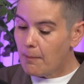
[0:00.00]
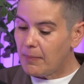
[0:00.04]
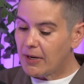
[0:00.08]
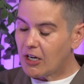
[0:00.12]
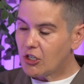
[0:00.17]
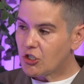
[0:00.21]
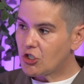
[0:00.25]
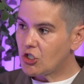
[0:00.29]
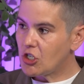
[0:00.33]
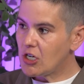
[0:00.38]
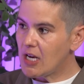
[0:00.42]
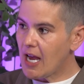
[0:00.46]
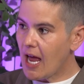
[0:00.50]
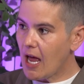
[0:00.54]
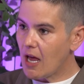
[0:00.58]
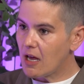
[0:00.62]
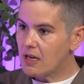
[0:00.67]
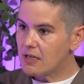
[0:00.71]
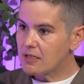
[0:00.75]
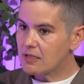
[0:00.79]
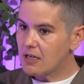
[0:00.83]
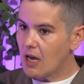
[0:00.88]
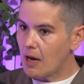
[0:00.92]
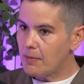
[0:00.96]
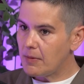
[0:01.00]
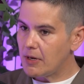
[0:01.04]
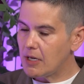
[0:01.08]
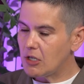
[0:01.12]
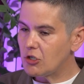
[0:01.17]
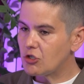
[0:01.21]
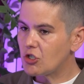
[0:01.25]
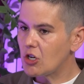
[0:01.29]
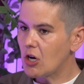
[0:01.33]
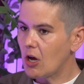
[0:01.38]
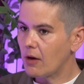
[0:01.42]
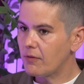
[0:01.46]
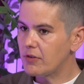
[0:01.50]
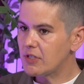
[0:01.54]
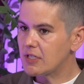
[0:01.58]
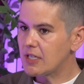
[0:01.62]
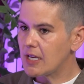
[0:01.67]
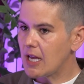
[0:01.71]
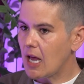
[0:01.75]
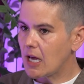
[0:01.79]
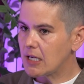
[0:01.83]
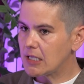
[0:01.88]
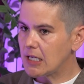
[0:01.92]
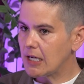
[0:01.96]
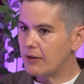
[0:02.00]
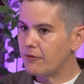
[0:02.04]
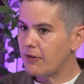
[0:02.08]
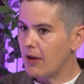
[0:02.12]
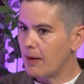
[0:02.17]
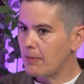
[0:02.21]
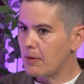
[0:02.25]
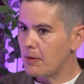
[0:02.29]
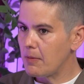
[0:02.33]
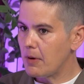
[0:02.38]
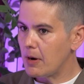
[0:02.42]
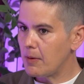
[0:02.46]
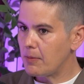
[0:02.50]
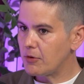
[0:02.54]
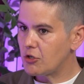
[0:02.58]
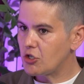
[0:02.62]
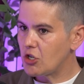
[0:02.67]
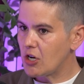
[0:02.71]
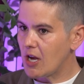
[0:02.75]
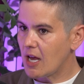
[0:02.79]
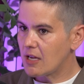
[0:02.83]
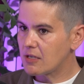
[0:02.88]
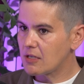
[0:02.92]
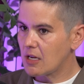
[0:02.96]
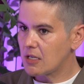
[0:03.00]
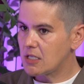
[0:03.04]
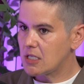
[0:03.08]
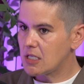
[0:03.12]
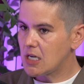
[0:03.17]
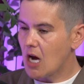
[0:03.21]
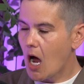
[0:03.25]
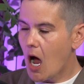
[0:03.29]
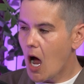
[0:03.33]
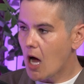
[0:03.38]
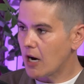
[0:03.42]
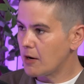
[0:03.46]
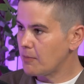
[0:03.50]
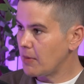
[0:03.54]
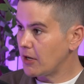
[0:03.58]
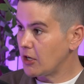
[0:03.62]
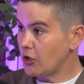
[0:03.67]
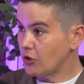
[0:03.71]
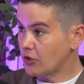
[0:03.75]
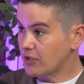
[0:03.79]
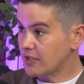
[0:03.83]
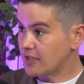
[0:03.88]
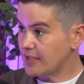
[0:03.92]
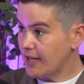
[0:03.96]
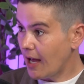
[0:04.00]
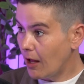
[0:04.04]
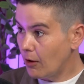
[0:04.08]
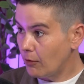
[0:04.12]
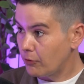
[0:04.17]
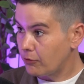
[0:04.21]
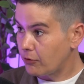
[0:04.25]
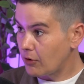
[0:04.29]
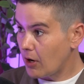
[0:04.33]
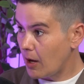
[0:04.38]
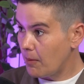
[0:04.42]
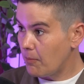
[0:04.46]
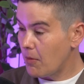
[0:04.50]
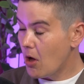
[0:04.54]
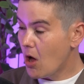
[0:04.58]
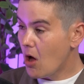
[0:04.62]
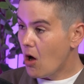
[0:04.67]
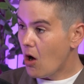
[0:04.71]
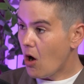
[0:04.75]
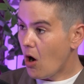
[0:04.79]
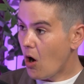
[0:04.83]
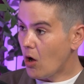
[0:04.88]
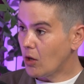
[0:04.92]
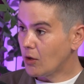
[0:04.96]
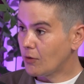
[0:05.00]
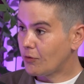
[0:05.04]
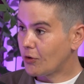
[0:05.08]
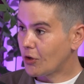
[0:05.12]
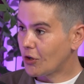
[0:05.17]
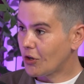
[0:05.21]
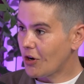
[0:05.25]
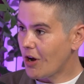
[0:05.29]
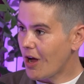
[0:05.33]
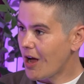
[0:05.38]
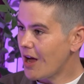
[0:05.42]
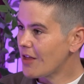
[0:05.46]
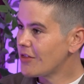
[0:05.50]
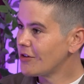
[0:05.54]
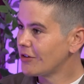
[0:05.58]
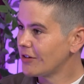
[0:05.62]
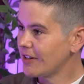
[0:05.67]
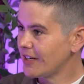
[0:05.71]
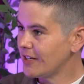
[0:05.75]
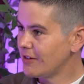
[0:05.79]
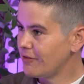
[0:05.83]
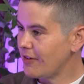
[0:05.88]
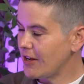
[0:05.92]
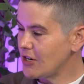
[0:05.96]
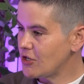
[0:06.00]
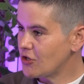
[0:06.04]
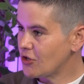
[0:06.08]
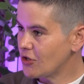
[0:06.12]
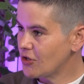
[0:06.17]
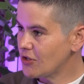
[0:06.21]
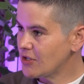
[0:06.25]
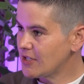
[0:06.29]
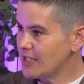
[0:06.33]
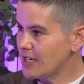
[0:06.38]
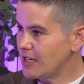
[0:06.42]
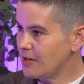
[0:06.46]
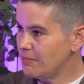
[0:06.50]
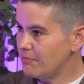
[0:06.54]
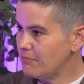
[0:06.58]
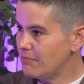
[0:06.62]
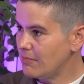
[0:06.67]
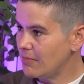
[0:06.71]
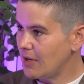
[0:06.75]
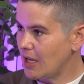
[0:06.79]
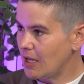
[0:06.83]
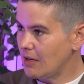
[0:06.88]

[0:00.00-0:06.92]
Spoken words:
Because she obviously has like family money, but she has a ton of money herself from all of her other adventures and